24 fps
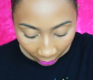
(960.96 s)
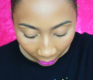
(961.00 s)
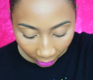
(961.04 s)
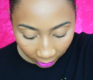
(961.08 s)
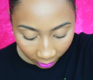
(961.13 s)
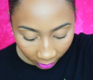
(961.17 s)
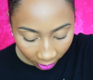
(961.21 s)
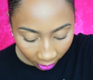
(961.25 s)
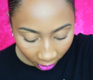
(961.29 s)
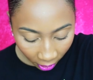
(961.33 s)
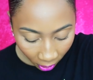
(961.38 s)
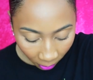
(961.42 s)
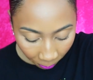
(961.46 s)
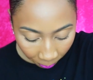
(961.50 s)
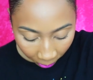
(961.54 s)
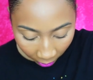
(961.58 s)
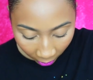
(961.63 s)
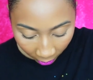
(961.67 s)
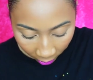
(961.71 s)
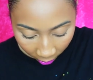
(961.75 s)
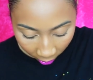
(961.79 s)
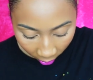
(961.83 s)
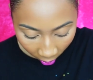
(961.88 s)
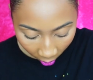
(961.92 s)
I did
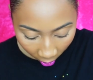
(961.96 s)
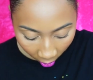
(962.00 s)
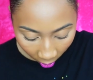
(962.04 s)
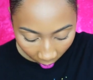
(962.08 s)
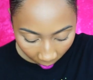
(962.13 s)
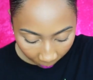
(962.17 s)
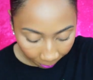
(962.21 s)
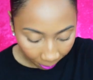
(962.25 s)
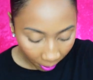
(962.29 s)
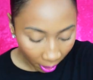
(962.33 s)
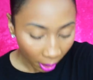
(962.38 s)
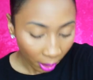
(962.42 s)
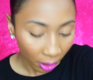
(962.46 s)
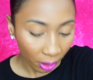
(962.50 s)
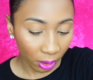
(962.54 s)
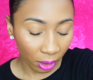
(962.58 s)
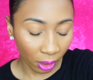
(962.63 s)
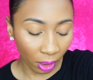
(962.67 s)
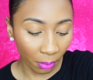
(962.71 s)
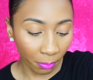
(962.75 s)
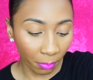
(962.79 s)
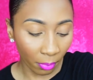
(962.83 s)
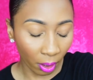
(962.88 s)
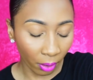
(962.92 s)
pick up
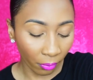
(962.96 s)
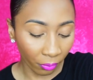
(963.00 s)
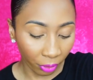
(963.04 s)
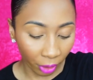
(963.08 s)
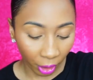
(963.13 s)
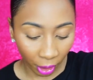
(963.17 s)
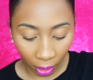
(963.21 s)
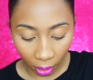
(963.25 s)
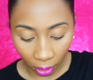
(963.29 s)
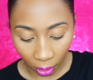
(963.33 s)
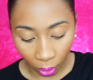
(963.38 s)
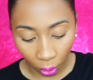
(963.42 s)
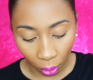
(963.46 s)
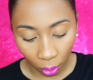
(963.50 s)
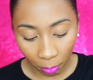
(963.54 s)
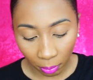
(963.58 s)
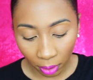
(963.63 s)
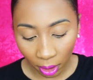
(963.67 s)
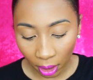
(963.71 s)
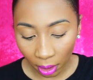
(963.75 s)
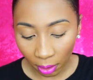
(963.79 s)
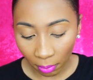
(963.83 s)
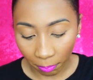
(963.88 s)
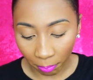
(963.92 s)
some of their
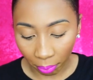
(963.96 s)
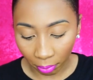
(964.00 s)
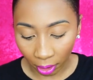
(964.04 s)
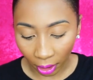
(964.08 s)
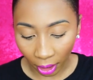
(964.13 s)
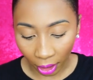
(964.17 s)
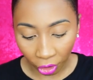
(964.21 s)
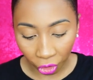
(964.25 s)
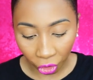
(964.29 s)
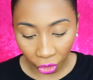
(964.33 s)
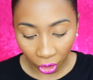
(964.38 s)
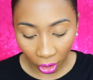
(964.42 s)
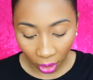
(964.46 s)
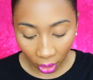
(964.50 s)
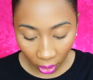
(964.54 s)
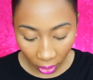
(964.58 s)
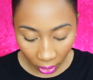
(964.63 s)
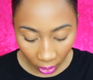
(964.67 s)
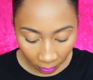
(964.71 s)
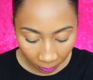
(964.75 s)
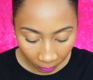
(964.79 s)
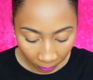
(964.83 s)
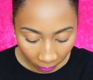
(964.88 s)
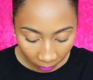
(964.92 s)
Lumi
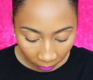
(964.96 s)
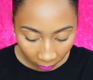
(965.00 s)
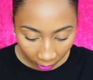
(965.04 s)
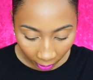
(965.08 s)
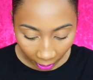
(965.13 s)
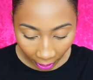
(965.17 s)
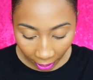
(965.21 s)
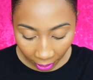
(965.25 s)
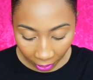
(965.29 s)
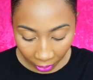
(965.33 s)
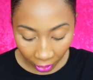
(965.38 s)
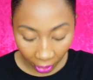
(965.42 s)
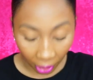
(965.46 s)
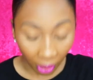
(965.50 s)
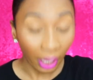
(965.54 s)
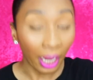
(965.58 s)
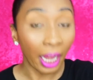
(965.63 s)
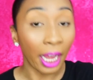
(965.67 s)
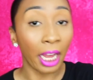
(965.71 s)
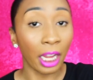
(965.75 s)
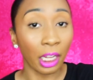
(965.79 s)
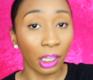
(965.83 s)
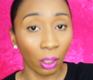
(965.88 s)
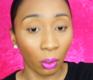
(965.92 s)
blushes and their
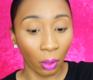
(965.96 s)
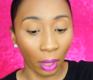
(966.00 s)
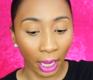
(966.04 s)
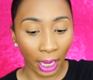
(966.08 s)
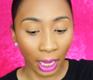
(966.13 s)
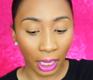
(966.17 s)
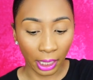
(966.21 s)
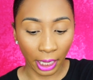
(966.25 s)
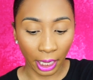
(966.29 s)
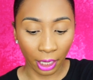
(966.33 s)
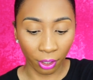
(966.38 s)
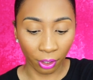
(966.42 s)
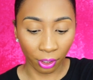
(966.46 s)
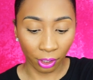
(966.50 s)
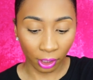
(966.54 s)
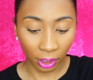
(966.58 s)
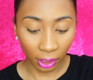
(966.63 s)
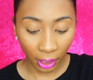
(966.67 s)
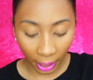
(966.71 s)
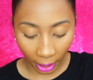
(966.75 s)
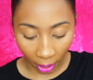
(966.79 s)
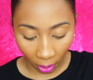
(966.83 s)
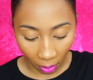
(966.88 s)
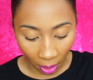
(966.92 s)
Halo highlighters.
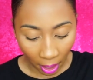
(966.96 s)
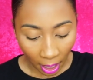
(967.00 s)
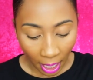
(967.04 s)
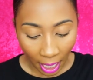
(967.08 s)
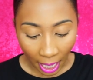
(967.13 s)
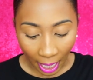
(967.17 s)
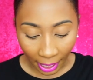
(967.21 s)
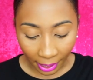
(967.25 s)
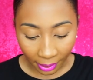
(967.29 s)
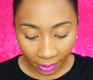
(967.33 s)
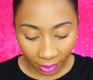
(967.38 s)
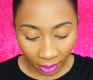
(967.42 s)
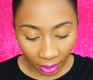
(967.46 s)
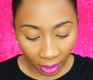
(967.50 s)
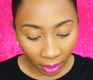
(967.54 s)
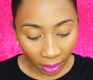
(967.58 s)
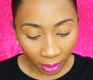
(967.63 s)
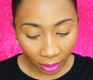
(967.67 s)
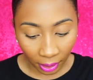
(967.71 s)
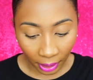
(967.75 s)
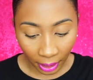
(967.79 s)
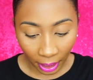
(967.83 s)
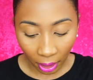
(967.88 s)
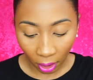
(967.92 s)
Now, I
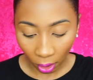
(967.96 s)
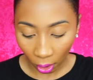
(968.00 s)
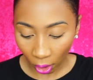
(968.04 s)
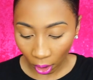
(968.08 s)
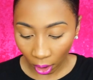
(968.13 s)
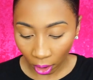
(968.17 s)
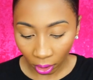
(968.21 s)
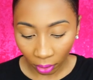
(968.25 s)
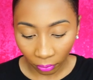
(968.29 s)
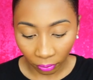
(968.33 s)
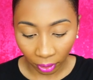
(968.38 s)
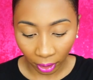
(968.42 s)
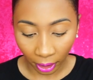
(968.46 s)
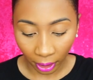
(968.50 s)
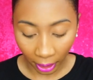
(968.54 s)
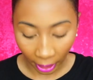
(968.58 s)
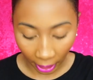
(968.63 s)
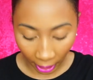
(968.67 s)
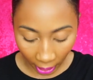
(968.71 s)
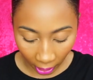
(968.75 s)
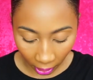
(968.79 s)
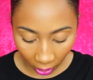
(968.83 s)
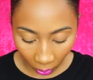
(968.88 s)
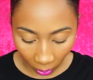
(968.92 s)
didn't get all of their
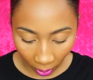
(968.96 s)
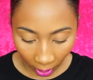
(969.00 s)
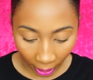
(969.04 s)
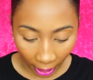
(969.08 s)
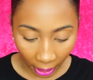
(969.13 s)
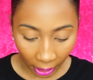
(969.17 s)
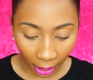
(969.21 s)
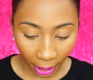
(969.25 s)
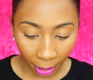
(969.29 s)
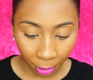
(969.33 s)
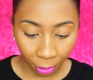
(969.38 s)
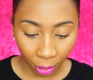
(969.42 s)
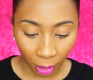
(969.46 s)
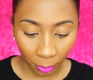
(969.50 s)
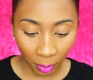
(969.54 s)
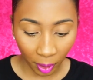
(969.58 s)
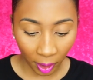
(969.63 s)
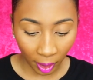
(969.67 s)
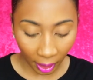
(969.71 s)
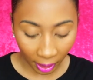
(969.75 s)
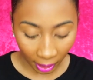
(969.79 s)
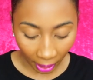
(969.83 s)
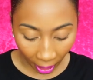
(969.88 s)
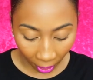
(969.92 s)
Halo highlighters
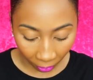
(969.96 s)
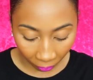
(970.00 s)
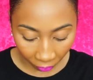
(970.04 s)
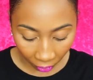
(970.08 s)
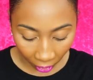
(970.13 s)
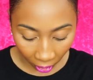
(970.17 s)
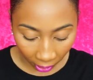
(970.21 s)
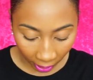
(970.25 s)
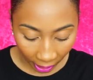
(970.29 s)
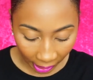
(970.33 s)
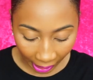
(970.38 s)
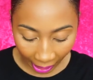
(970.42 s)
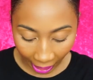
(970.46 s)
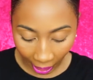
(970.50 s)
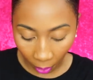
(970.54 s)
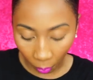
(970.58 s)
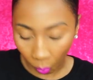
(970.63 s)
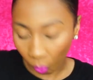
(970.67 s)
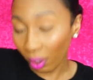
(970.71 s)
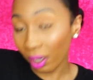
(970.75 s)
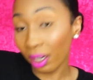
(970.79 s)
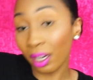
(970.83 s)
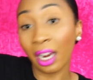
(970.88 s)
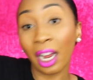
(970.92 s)
because I feel like I
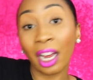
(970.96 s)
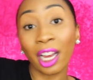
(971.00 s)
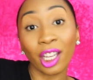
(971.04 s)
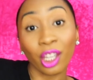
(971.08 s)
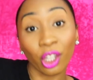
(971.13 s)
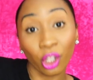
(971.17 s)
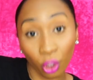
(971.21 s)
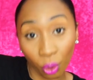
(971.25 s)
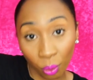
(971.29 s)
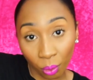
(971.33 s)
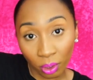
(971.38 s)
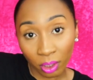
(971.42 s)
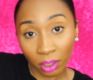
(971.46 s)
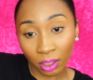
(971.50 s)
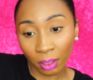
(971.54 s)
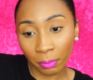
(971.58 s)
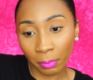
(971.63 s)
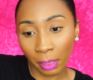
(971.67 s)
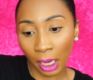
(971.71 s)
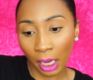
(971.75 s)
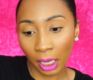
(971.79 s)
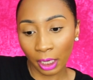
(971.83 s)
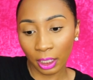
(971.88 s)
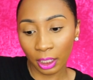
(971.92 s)
would not use
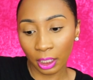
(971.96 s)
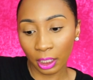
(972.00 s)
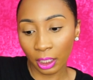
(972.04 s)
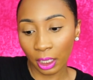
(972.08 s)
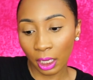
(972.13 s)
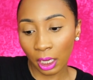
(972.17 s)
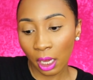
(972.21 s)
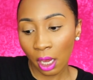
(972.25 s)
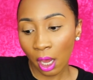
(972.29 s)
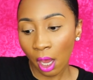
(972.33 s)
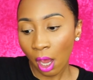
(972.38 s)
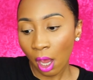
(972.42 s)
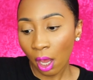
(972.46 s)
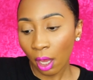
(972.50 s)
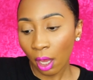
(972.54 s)
them, honestly.